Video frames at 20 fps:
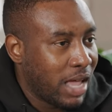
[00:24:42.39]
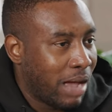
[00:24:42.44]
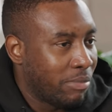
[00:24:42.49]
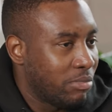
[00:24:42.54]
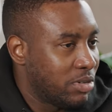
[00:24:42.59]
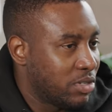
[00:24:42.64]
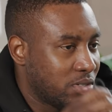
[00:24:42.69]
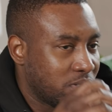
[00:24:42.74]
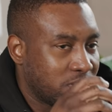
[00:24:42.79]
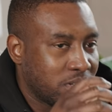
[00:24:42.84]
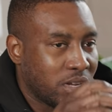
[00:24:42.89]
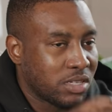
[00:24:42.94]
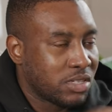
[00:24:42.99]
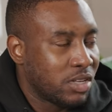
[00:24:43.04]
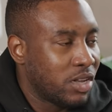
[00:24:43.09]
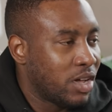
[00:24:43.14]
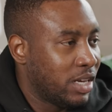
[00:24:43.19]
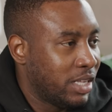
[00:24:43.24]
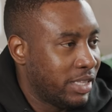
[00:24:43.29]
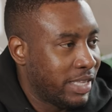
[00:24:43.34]
Amazon
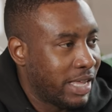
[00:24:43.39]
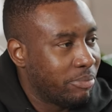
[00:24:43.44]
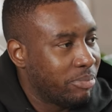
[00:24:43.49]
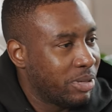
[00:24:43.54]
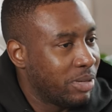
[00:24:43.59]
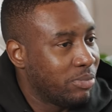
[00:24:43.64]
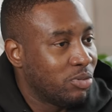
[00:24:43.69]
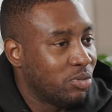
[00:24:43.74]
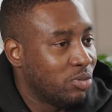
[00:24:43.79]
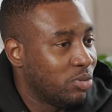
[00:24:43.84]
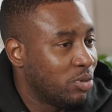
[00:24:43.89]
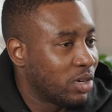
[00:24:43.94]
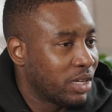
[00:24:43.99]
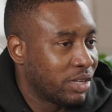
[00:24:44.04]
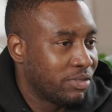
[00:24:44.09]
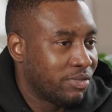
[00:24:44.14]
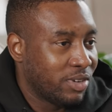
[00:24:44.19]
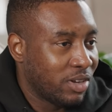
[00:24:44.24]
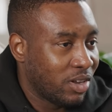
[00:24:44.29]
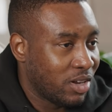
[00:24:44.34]
starts learning that people who are
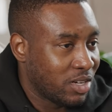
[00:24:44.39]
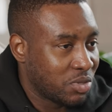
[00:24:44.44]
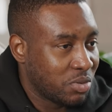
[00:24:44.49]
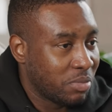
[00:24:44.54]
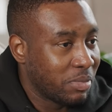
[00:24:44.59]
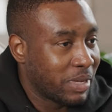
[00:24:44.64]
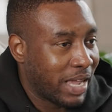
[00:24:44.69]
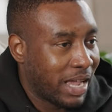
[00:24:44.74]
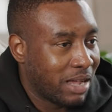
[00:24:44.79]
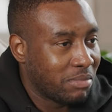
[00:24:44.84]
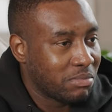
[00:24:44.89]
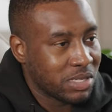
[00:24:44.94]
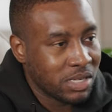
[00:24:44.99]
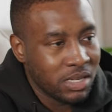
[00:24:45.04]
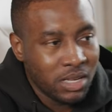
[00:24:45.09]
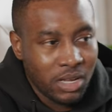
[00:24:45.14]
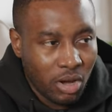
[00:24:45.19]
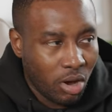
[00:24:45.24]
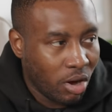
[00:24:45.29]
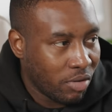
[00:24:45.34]
looking for large swimming
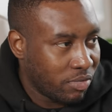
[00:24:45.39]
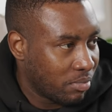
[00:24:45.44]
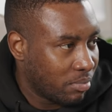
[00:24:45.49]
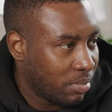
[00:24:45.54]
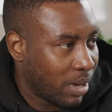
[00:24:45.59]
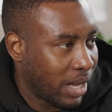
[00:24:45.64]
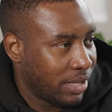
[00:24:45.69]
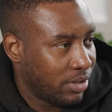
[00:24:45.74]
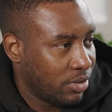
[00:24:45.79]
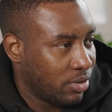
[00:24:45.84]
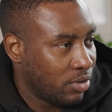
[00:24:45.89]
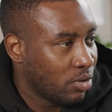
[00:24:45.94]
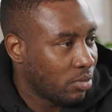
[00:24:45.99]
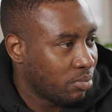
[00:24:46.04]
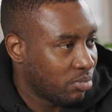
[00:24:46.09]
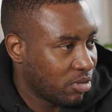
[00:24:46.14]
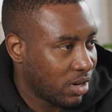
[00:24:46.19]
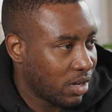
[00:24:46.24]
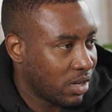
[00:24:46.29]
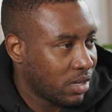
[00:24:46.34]
caps are often buying
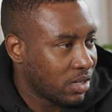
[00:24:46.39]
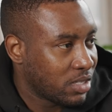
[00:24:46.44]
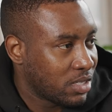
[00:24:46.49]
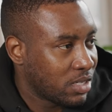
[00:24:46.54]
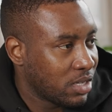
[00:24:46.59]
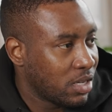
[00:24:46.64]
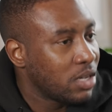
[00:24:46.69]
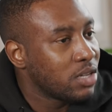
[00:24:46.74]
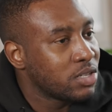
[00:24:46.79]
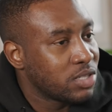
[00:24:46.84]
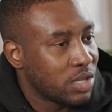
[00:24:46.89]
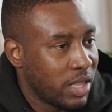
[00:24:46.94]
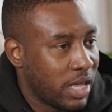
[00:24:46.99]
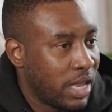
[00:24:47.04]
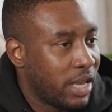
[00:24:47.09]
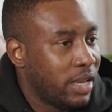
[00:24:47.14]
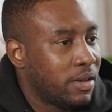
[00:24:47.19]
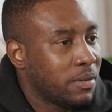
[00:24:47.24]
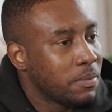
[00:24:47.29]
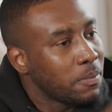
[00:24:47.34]
your product, so
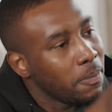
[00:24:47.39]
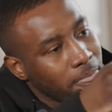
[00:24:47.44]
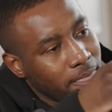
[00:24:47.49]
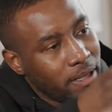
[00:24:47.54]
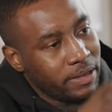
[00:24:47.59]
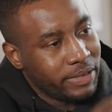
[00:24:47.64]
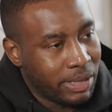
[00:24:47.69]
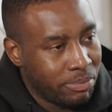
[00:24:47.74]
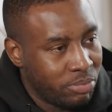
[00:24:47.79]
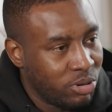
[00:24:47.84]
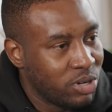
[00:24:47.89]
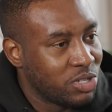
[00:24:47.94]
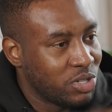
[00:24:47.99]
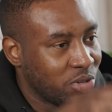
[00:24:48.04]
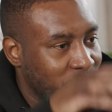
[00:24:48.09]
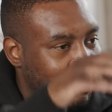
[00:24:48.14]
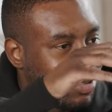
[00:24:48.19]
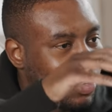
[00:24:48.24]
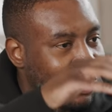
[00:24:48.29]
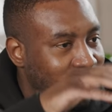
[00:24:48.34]
then they
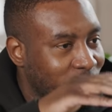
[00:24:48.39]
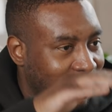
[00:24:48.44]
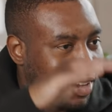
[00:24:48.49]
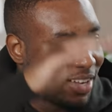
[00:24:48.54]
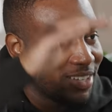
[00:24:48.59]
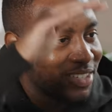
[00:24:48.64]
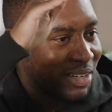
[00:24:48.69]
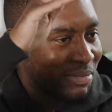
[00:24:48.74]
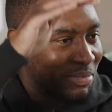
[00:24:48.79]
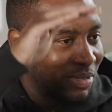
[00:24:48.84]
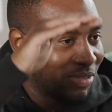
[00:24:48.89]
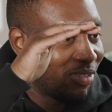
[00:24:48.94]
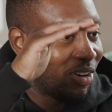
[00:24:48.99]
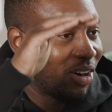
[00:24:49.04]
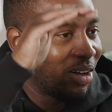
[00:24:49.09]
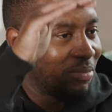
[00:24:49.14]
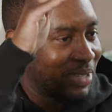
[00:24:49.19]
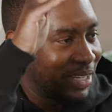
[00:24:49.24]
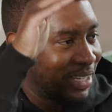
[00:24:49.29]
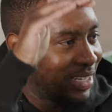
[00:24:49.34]
push your, your product up the
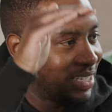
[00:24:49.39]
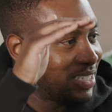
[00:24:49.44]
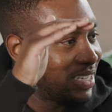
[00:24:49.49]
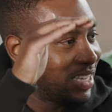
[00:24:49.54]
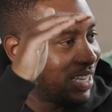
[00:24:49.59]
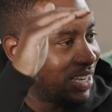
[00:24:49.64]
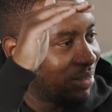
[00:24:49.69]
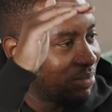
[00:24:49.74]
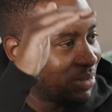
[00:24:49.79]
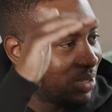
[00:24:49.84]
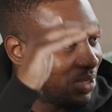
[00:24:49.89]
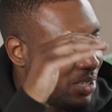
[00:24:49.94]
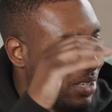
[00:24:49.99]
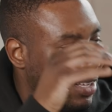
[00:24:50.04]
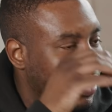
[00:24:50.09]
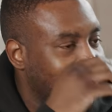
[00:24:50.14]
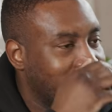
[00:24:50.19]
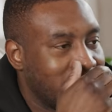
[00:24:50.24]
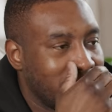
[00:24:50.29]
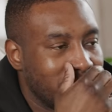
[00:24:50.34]
up the listing, up the
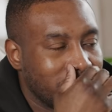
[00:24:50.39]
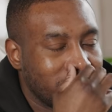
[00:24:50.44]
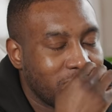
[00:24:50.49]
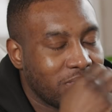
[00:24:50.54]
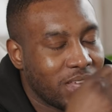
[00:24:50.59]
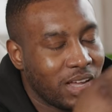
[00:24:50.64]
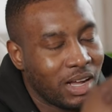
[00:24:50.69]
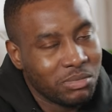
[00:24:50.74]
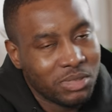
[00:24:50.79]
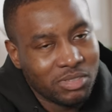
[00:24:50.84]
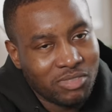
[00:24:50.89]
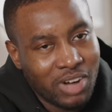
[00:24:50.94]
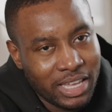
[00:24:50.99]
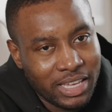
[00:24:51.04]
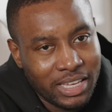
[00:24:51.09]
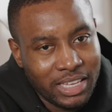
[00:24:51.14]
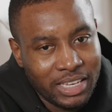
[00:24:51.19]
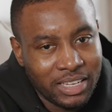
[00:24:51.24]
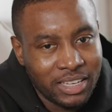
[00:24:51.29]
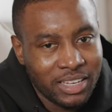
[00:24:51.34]
um, mm-hmm. up the
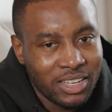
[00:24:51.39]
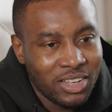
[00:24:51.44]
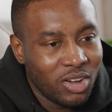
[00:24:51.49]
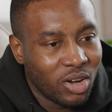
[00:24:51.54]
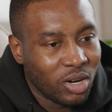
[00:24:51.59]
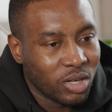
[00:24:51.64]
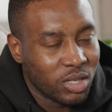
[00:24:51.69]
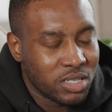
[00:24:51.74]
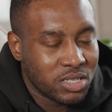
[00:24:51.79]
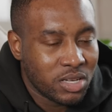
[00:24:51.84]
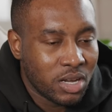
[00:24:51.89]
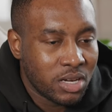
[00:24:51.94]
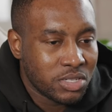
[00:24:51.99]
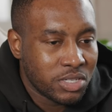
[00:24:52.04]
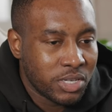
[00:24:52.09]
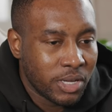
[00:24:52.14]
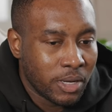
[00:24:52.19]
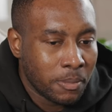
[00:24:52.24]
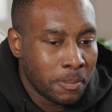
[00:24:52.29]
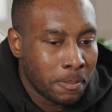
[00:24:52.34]
ranking on the
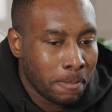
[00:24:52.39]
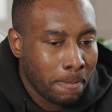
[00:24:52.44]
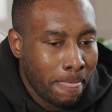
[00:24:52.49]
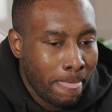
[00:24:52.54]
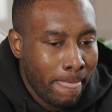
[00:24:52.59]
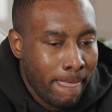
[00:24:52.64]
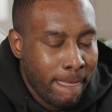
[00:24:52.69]
search term.